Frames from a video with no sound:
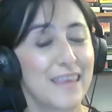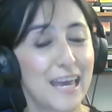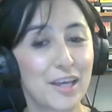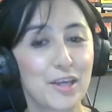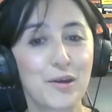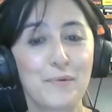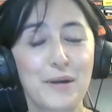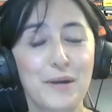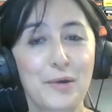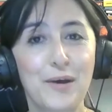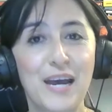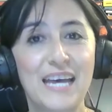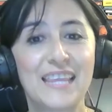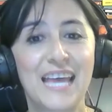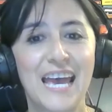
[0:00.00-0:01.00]
thank you,
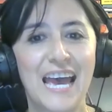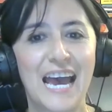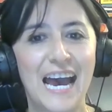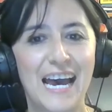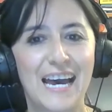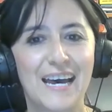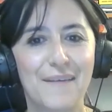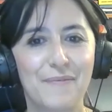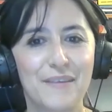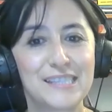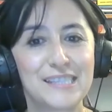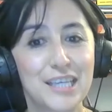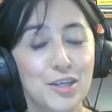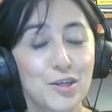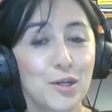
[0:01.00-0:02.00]
everyone, and
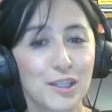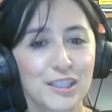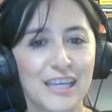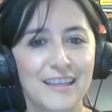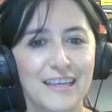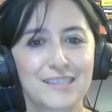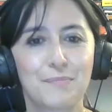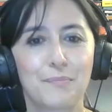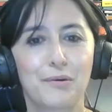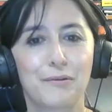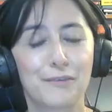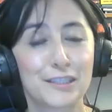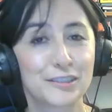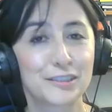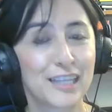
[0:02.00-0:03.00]
see you on the next
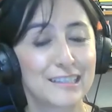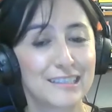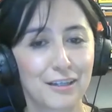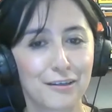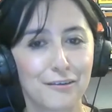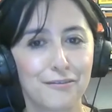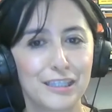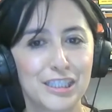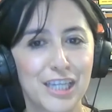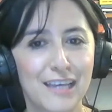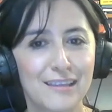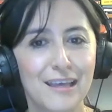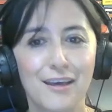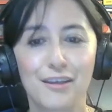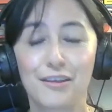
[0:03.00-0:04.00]
Professionals and Coffee
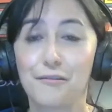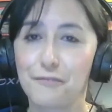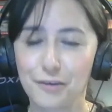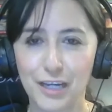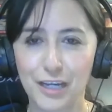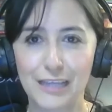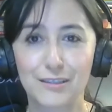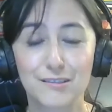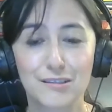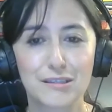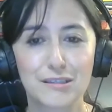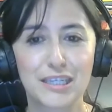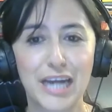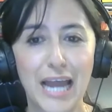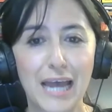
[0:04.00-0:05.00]
Chat. Don't forget to
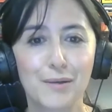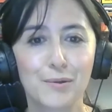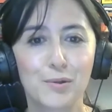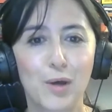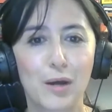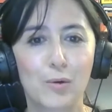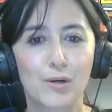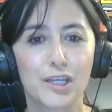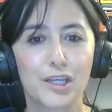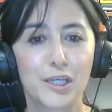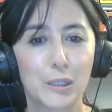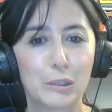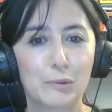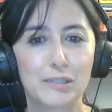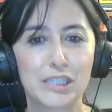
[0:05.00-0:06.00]
subscribe to our
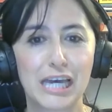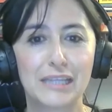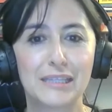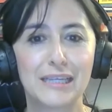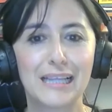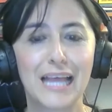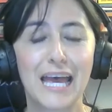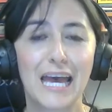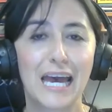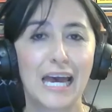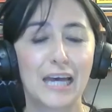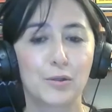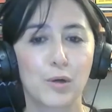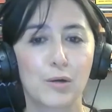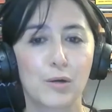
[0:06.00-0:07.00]
YouTube channel
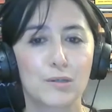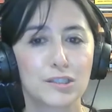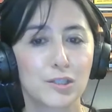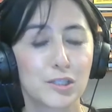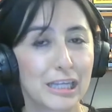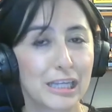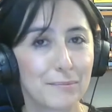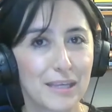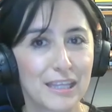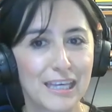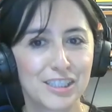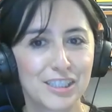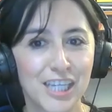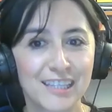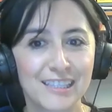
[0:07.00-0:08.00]
and to our social
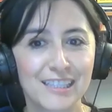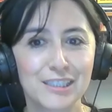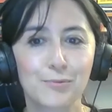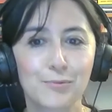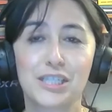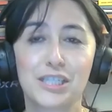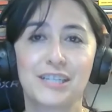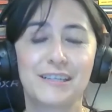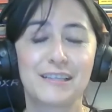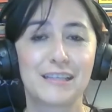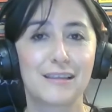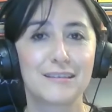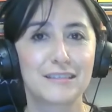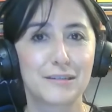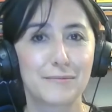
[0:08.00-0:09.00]
media channels, which are in
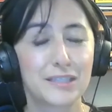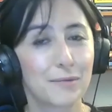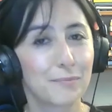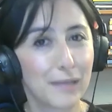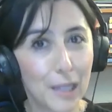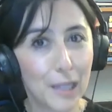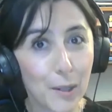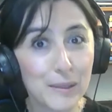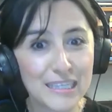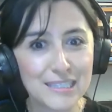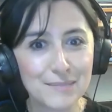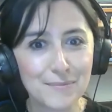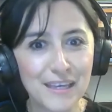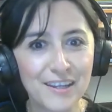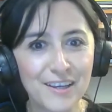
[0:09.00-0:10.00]
the description below
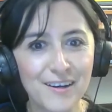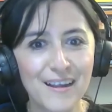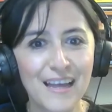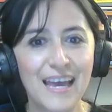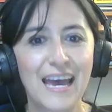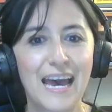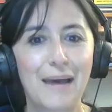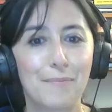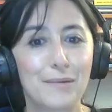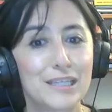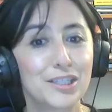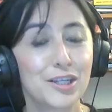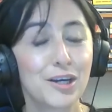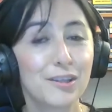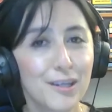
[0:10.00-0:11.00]
this video. And
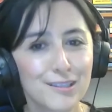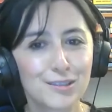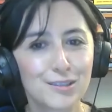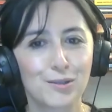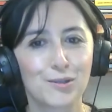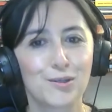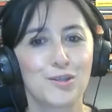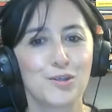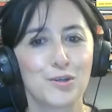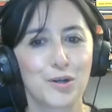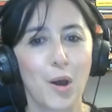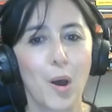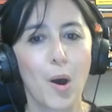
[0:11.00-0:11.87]
please join us to do your